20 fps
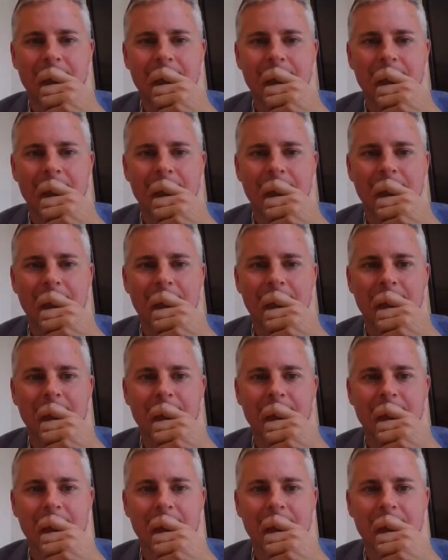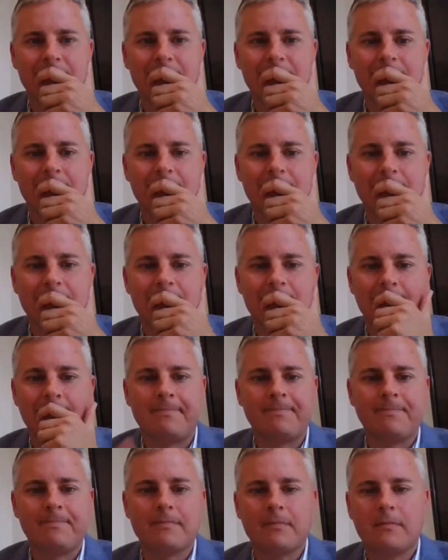
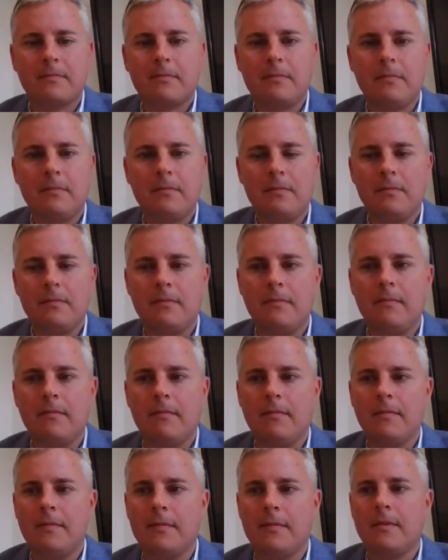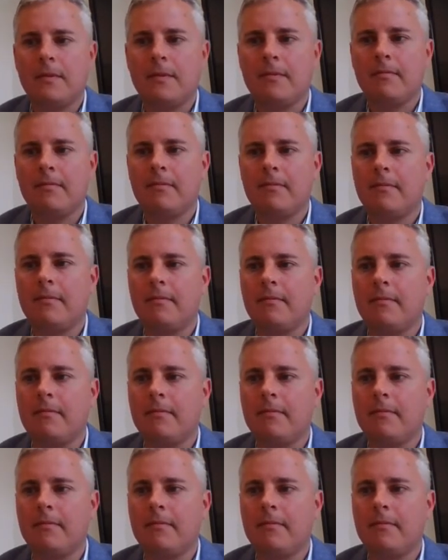This person isn't speaking.